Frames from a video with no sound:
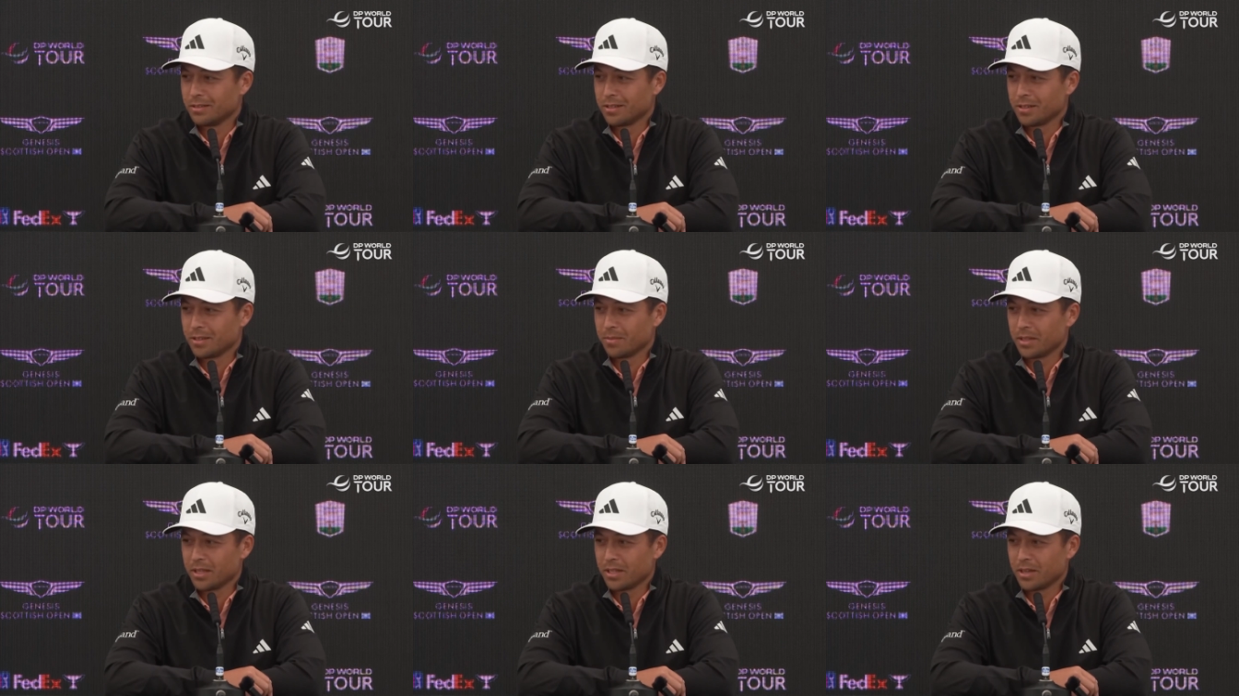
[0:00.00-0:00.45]

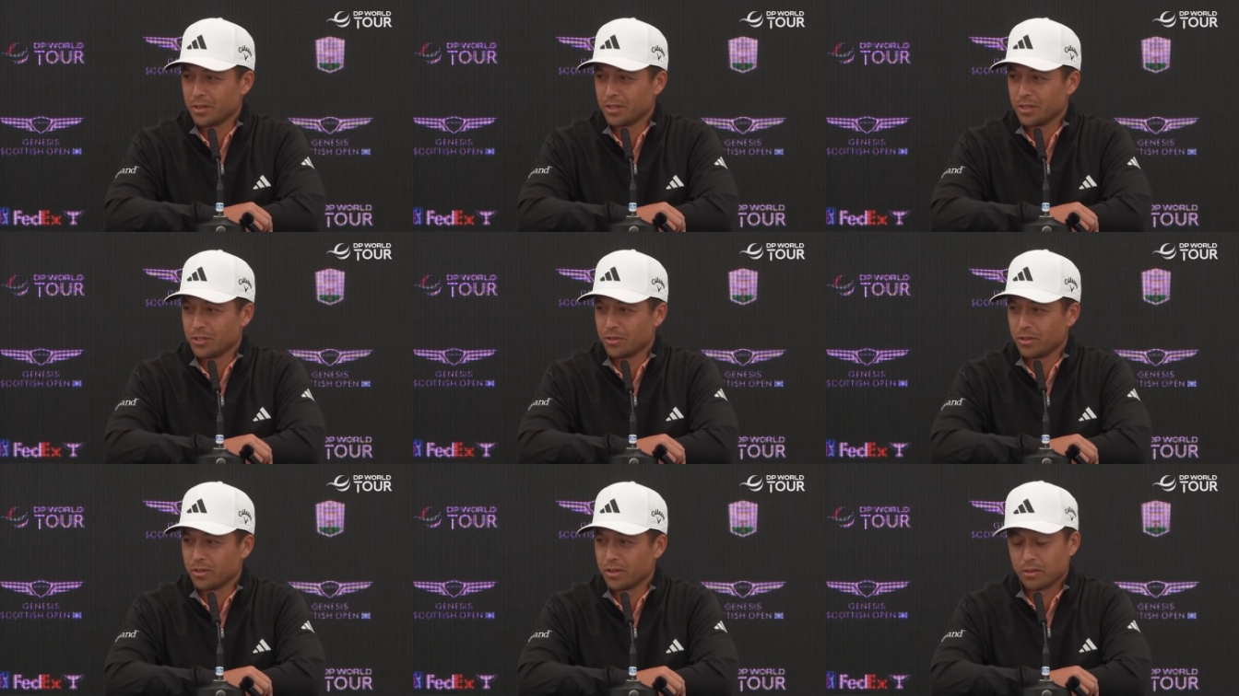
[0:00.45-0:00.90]
something that we
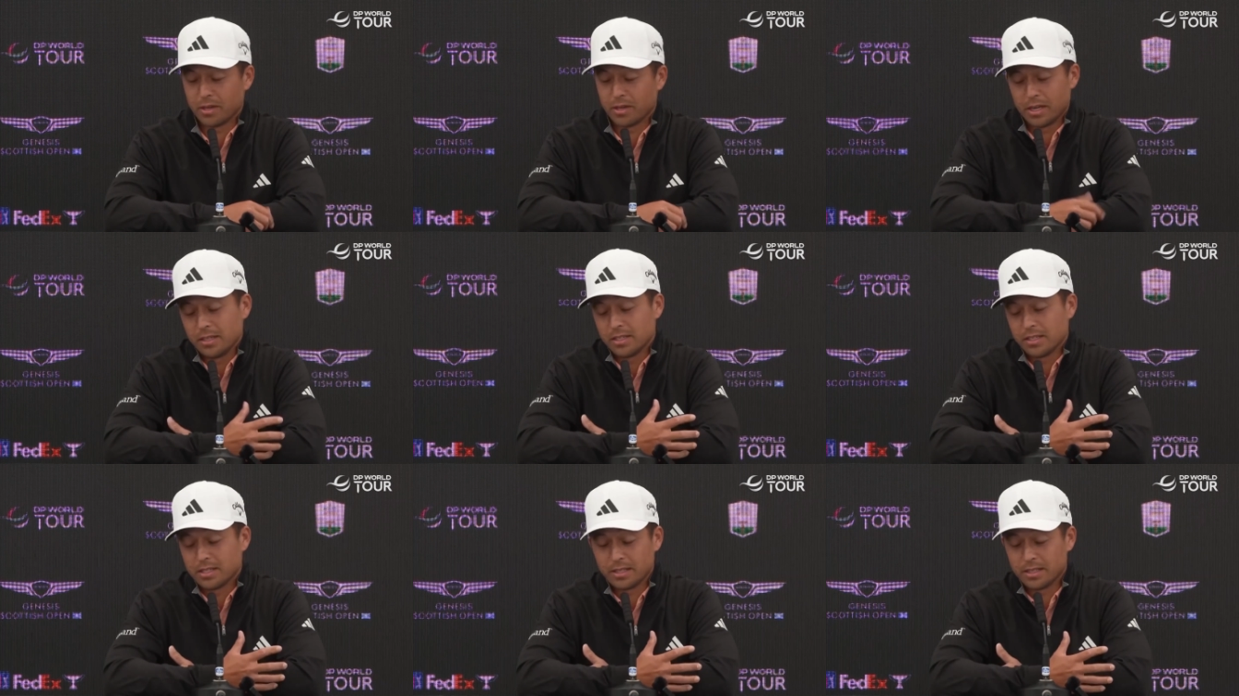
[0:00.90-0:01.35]
enjoy, or
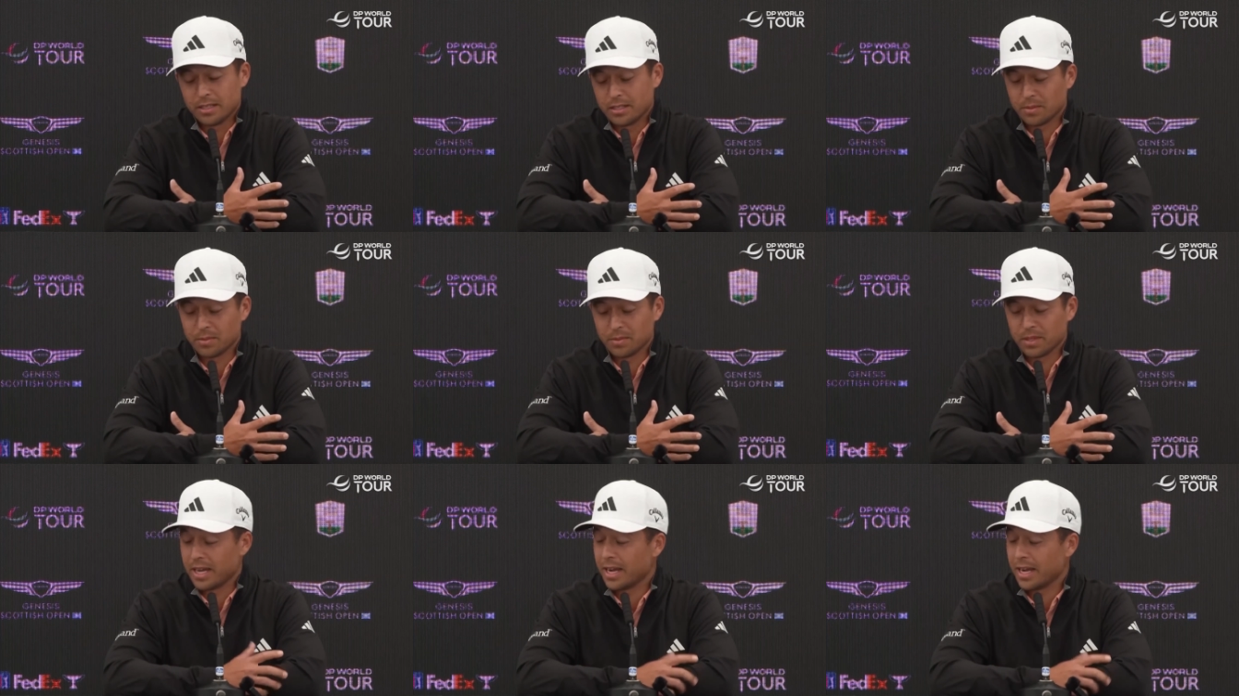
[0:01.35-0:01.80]
at least
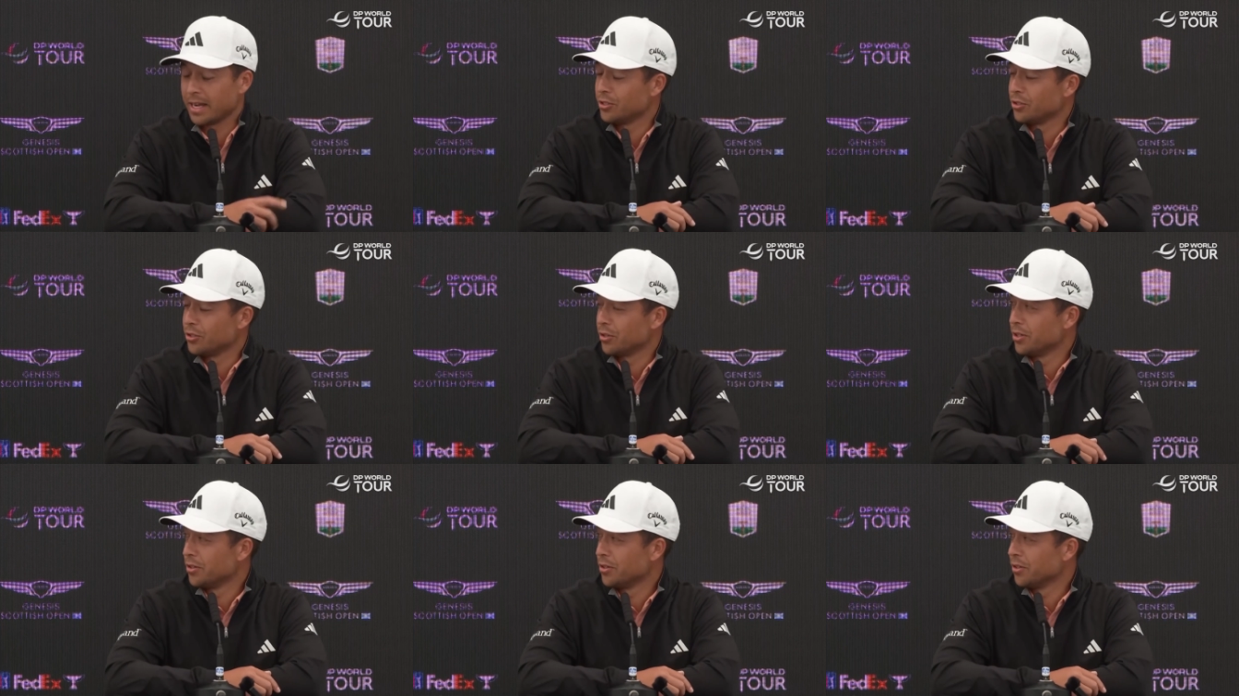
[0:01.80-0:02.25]
something that I
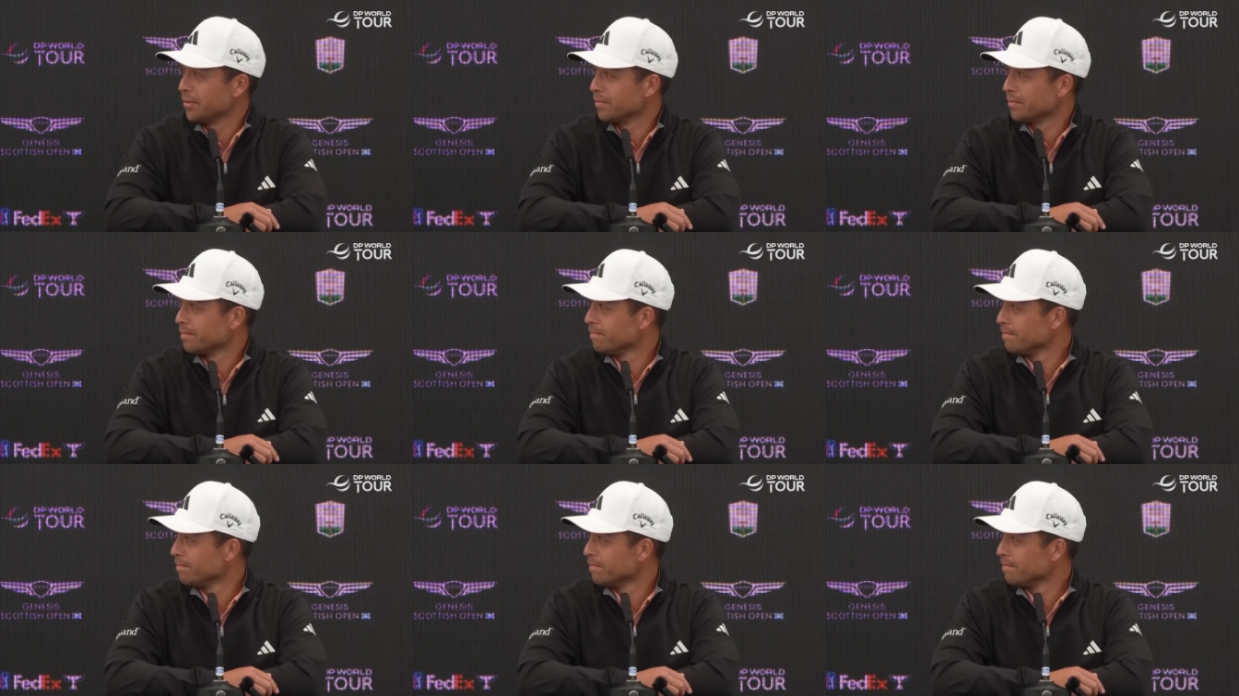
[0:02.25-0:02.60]
enjoy doing.